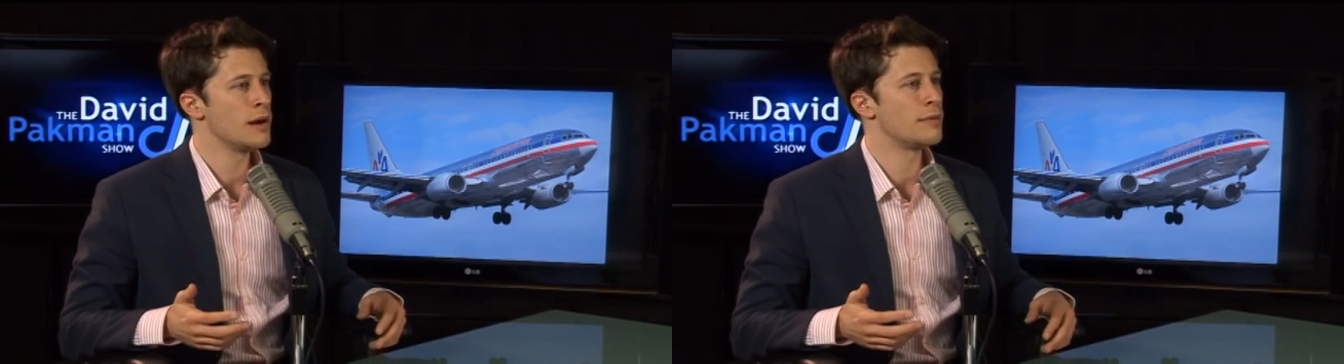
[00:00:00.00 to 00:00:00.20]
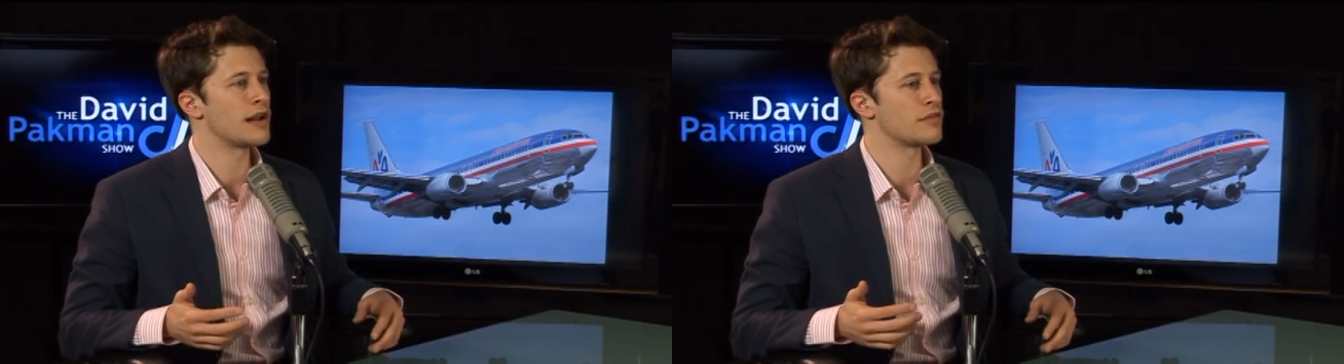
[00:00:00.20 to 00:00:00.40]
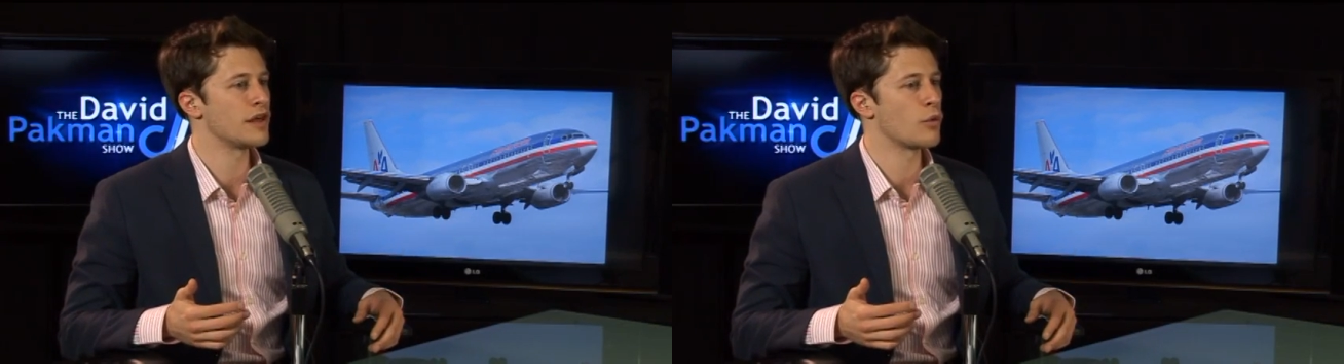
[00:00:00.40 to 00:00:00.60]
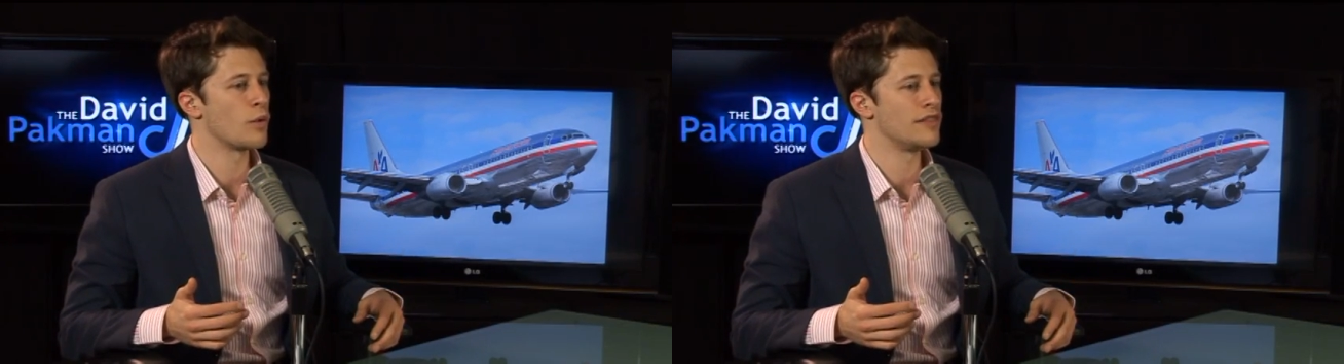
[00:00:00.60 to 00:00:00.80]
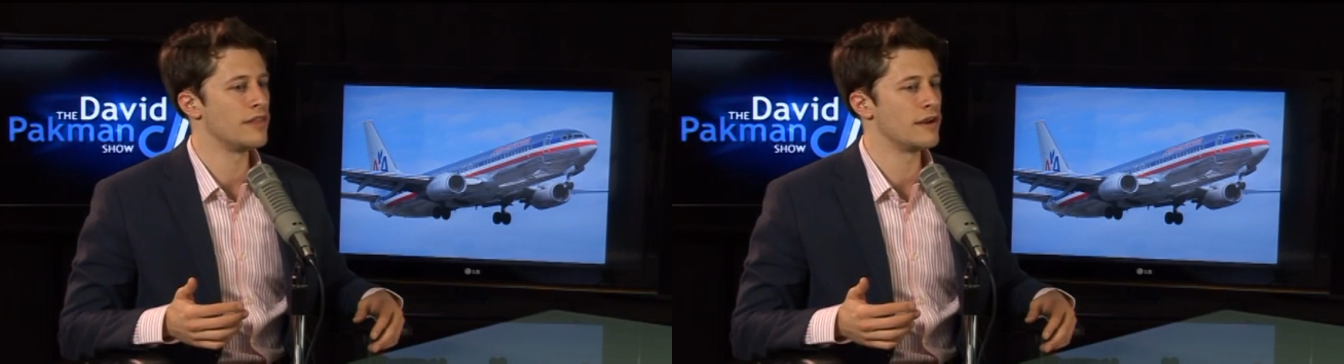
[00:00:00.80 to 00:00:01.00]
But I think
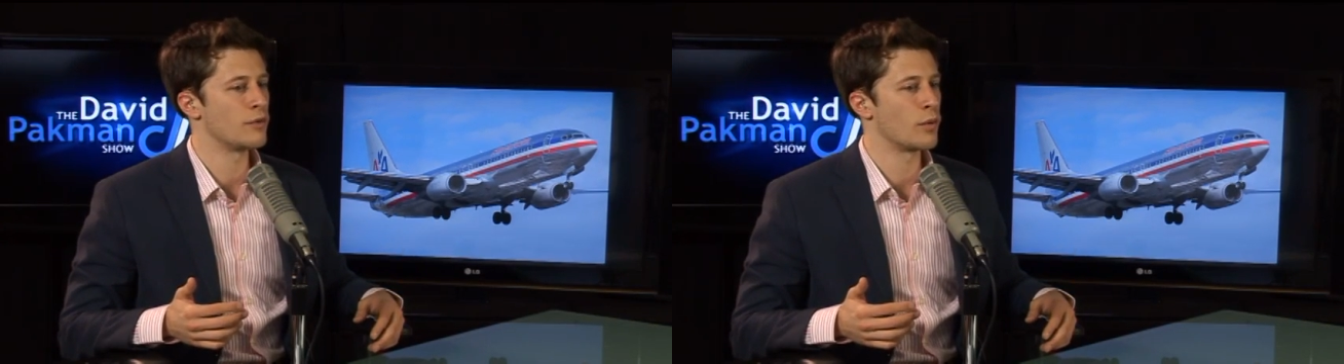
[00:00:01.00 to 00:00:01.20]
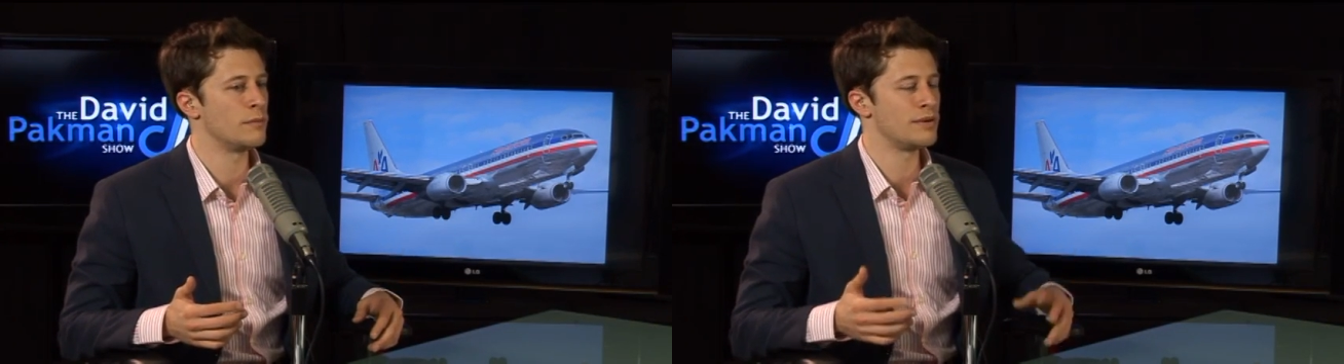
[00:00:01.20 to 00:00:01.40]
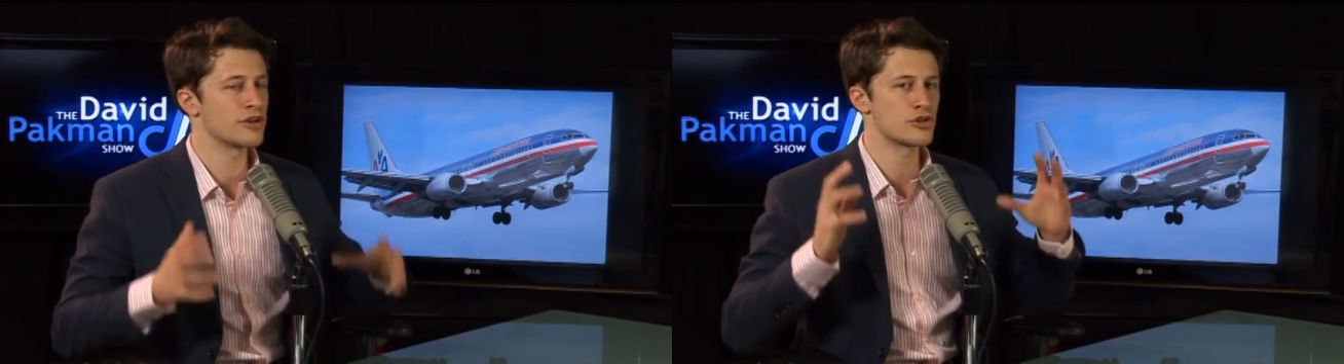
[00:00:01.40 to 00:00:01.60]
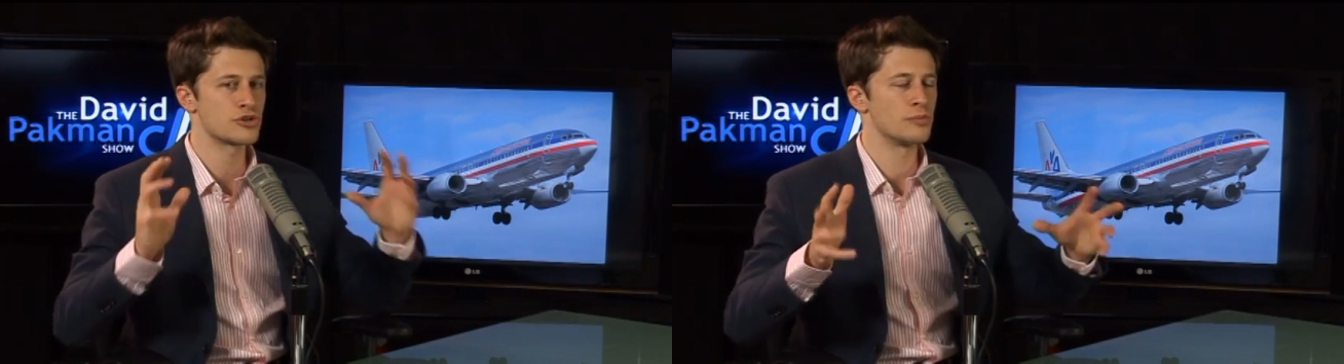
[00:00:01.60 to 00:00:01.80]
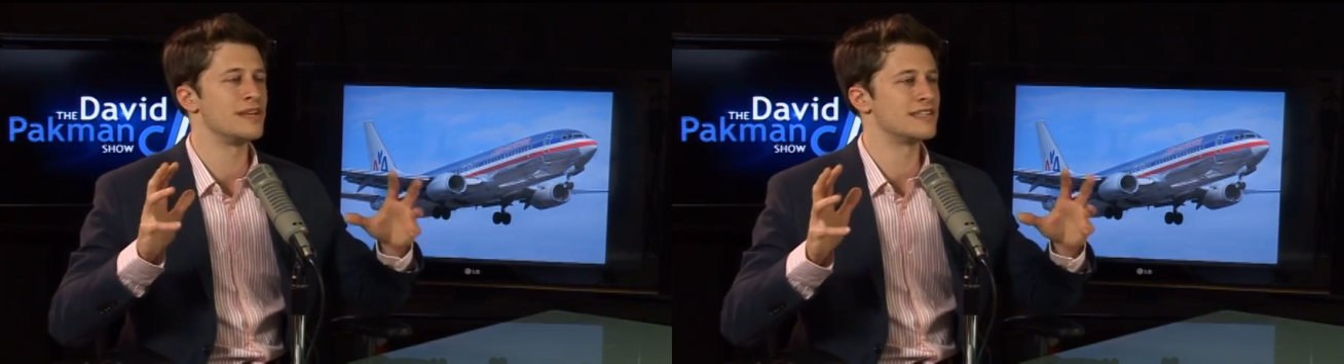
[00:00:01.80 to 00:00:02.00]
when, there, when pictures
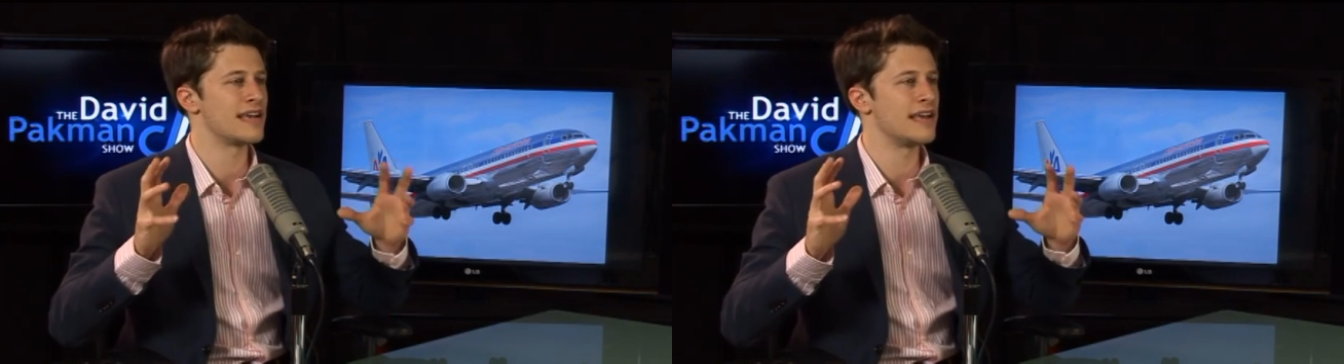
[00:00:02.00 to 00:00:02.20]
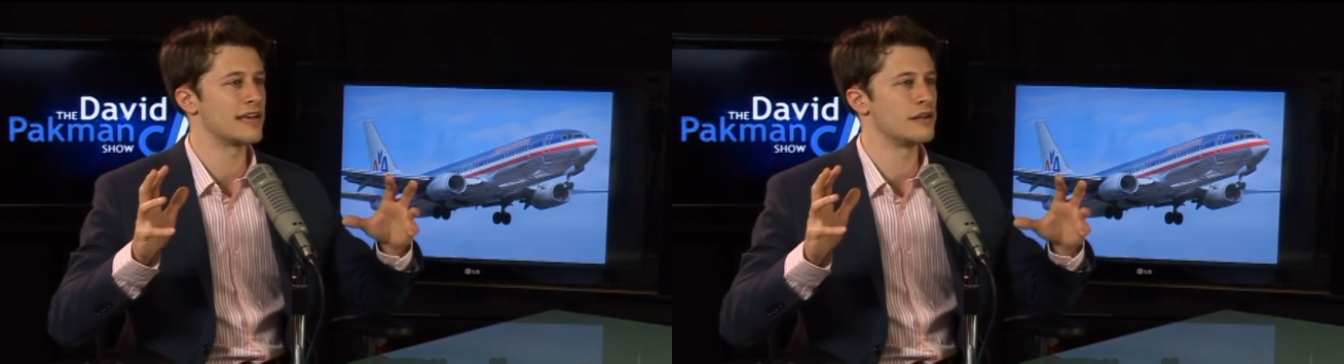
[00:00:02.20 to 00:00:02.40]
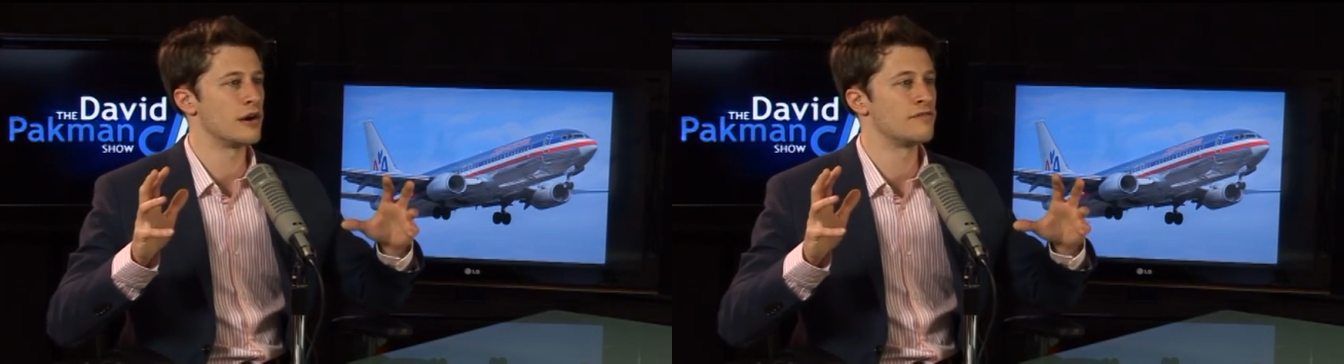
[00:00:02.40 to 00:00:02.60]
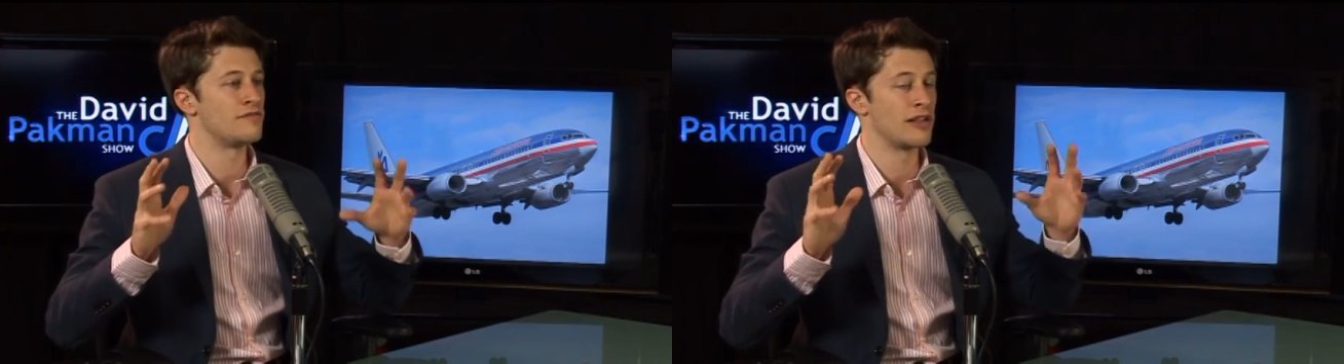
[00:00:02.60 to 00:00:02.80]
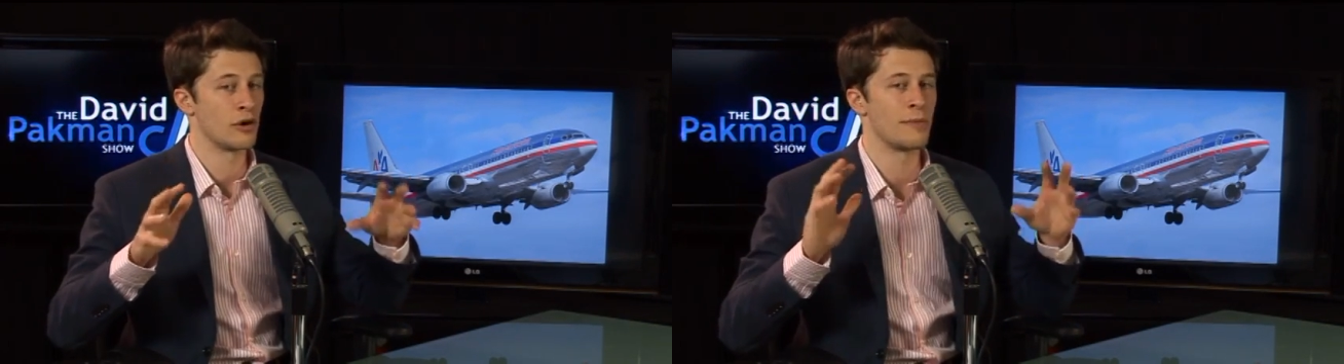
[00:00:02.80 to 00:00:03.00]
are being taken of
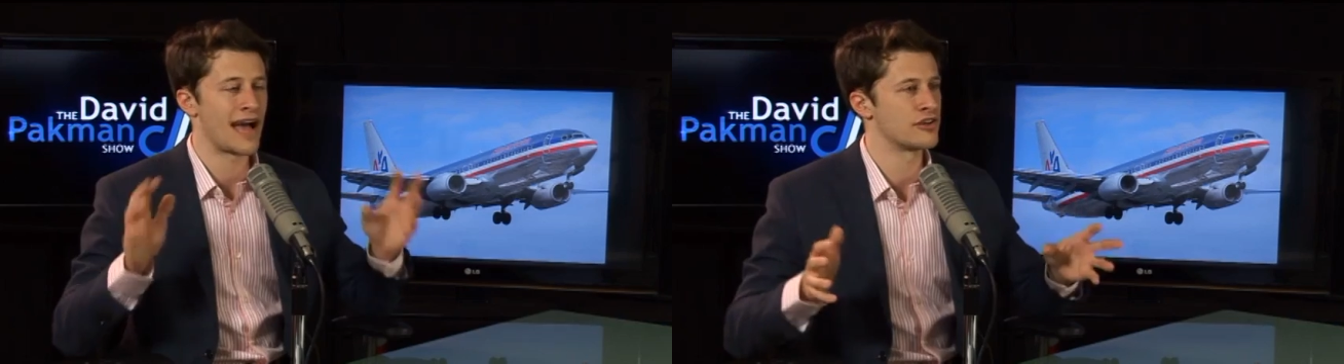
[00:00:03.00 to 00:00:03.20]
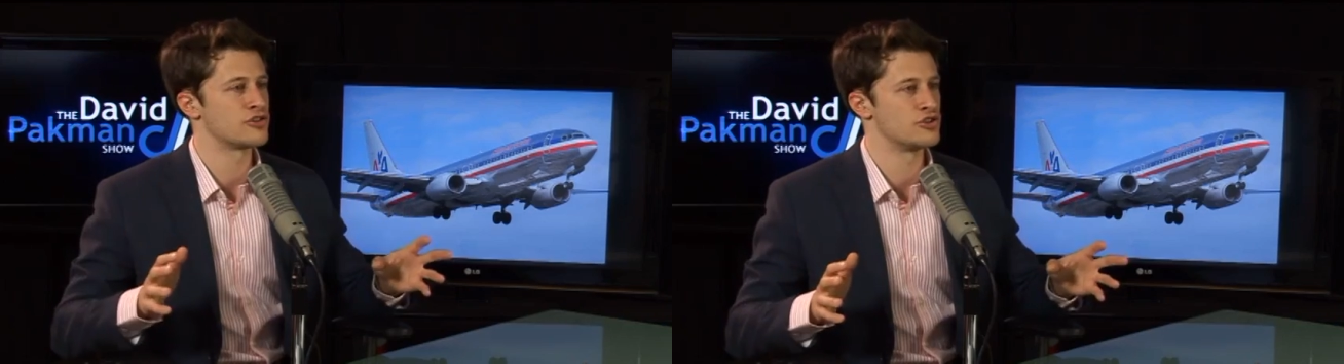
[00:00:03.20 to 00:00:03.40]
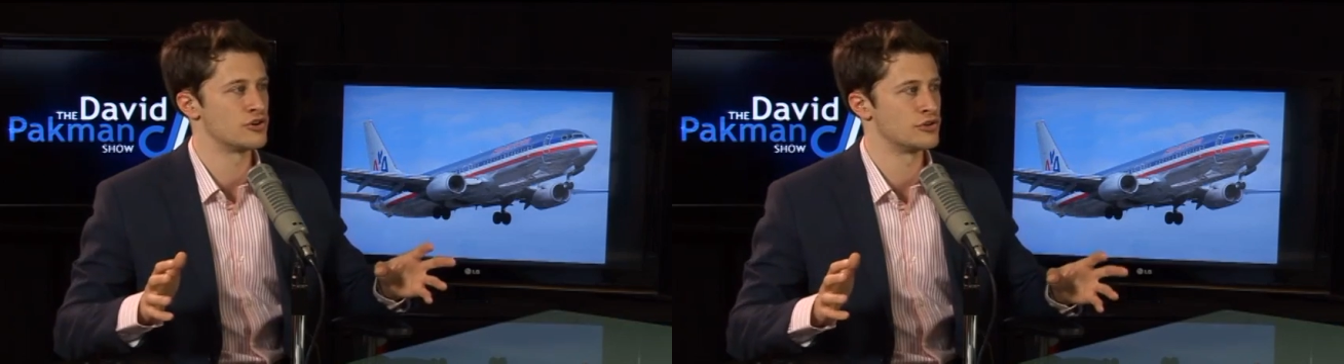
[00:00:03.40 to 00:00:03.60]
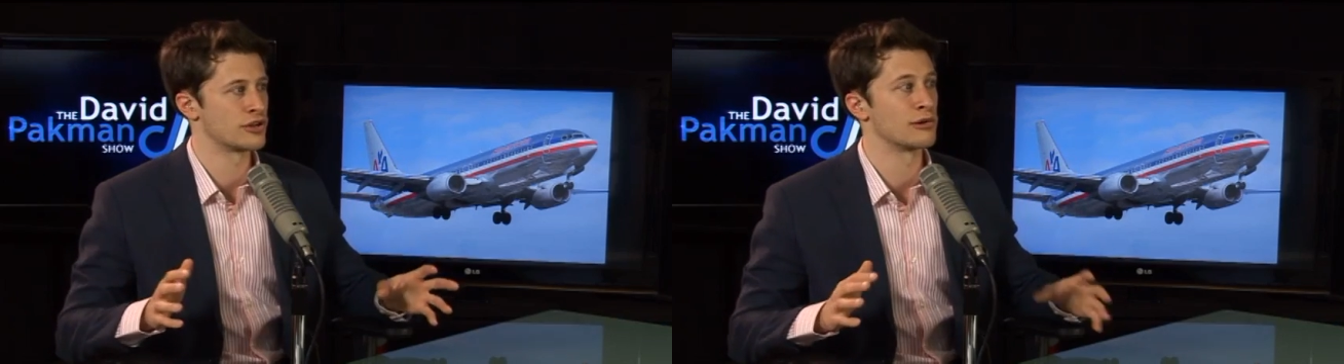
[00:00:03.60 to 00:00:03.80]
fellow passengers,